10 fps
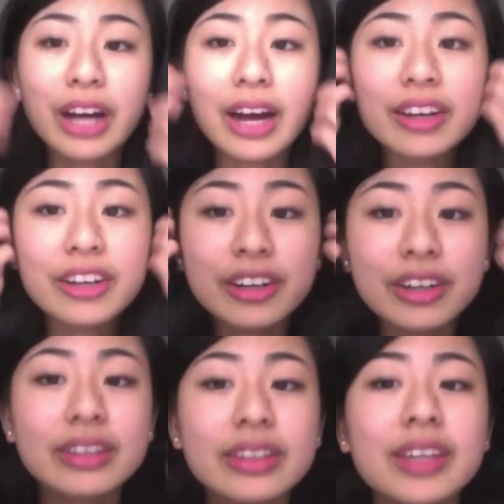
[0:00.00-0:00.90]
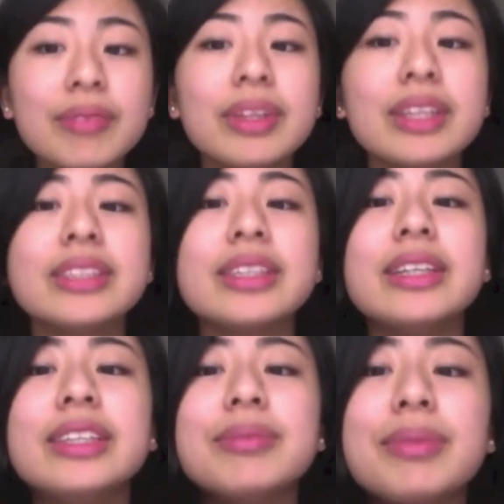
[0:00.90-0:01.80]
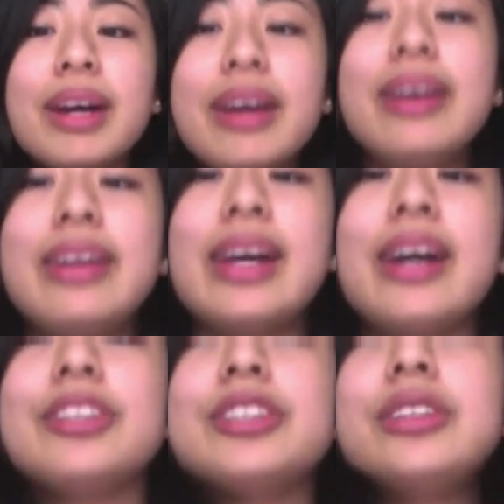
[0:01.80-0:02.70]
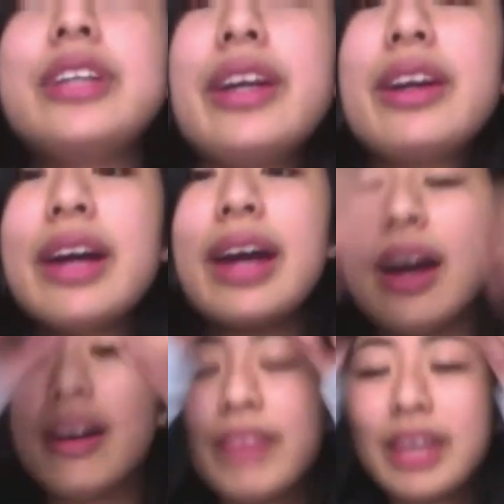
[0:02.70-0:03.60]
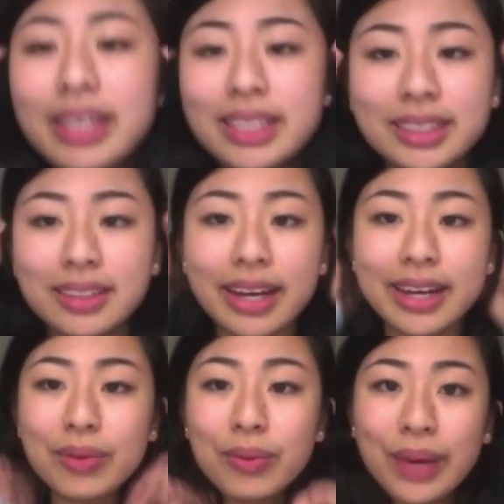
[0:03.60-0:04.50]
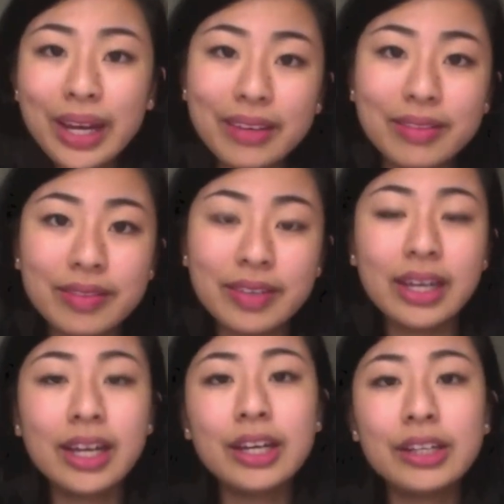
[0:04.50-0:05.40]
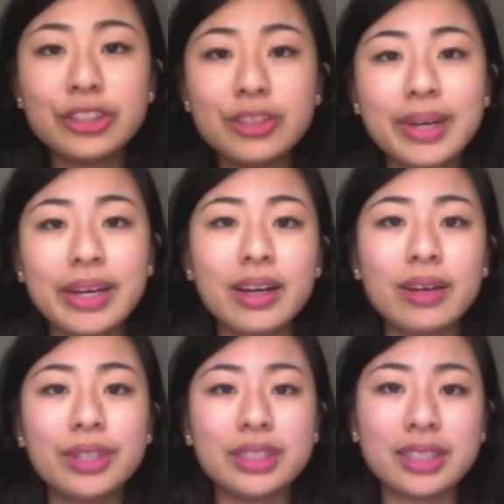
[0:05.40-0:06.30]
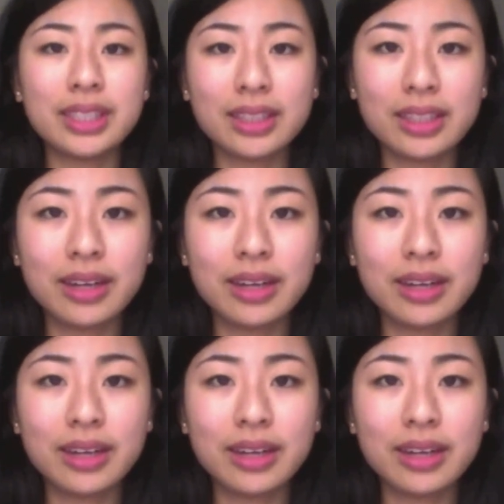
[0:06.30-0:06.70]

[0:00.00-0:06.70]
Currently this is my natural hair. I have a slight wave to my hair, which is kind